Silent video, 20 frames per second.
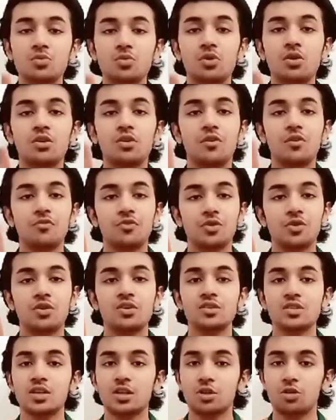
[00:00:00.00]
work of
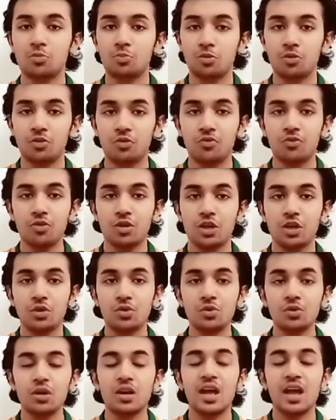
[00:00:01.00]
yours in your portfolio,